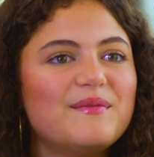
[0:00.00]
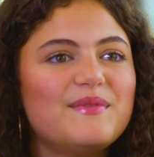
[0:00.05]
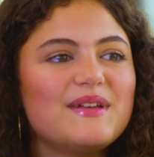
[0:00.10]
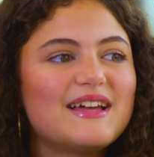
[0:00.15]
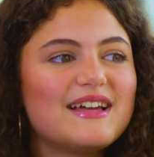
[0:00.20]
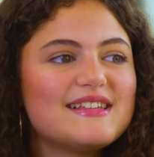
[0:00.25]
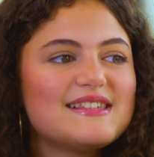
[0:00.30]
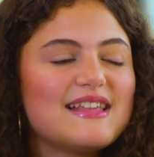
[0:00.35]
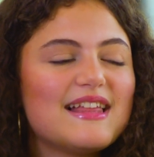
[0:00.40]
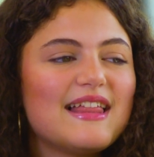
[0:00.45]

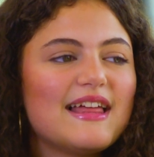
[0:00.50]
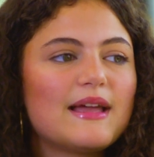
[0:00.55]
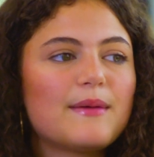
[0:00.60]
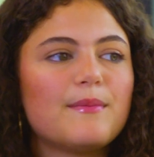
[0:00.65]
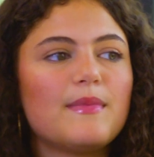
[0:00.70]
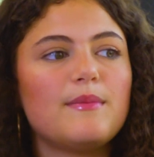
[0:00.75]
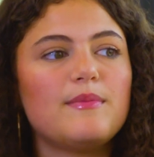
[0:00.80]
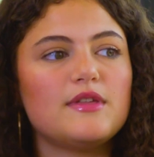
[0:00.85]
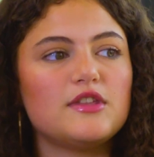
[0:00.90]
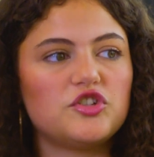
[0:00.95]
because
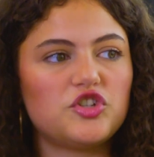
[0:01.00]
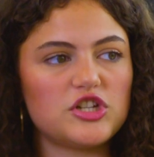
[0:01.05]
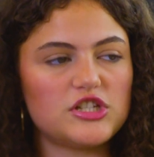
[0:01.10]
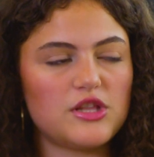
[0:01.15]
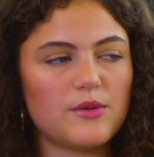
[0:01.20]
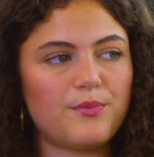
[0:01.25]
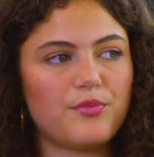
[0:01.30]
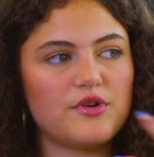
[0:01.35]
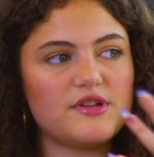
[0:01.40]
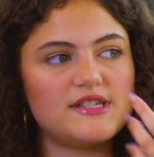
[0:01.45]
maybe it's just
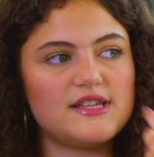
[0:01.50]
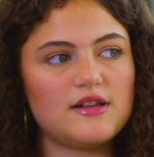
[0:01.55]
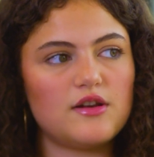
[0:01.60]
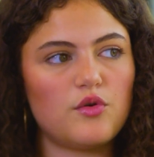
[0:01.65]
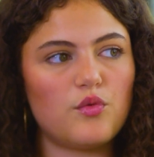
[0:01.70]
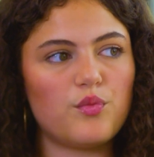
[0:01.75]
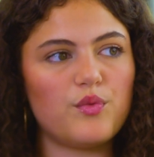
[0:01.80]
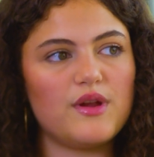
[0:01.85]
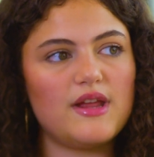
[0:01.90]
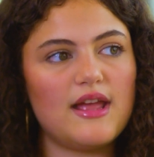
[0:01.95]
the person
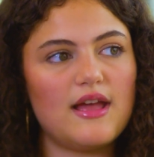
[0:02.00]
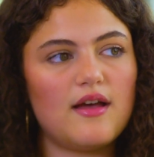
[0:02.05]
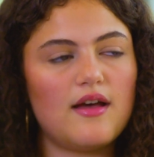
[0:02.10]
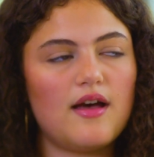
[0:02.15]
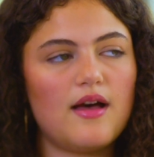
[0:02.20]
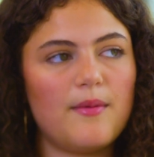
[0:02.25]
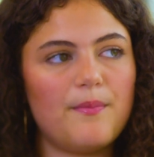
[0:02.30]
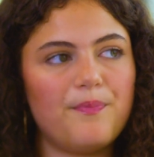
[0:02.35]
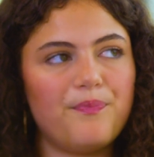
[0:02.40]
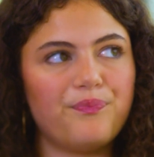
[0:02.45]

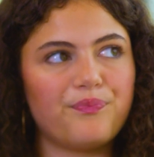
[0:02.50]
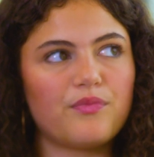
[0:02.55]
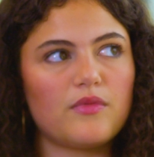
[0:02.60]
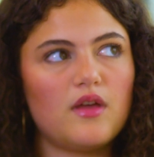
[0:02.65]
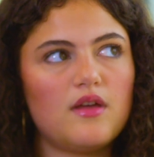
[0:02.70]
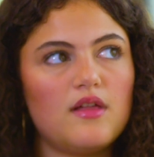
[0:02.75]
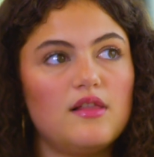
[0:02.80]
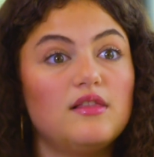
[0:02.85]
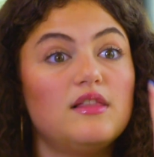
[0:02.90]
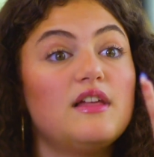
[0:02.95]

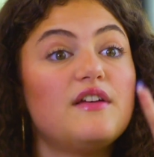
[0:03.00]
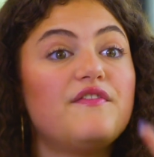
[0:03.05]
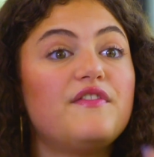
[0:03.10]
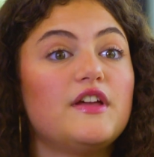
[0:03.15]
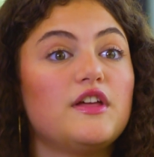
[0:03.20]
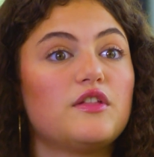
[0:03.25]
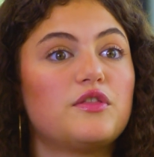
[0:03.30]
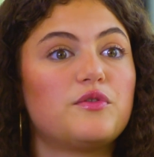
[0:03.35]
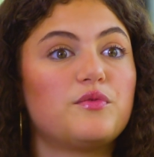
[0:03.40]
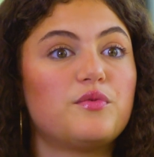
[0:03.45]

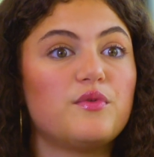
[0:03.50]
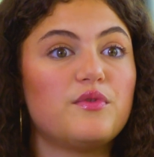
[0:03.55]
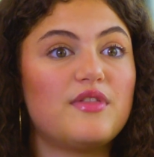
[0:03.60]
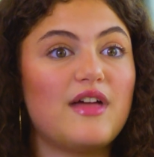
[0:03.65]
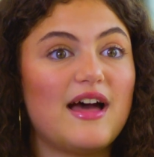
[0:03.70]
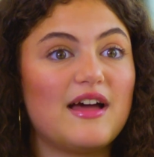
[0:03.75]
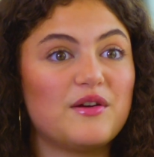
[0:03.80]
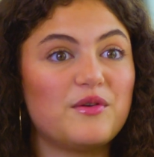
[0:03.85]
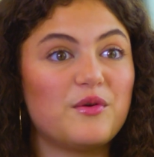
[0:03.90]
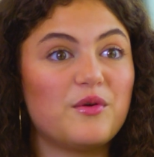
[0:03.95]
living through
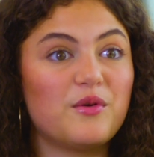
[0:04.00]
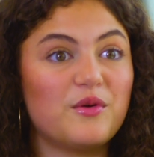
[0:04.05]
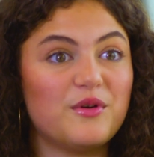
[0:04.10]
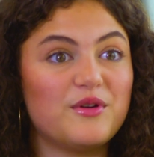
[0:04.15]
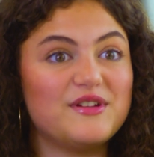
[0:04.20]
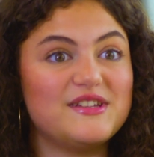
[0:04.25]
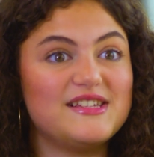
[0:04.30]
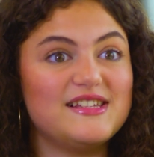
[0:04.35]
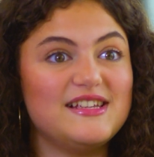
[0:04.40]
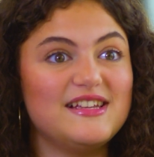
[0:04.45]
that horror
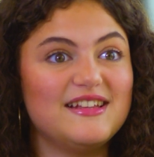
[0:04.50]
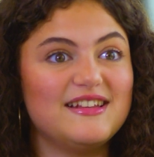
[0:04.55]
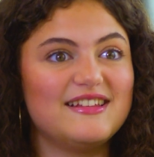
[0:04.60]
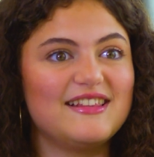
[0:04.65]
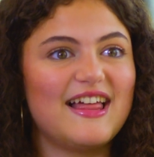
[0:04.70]
scene.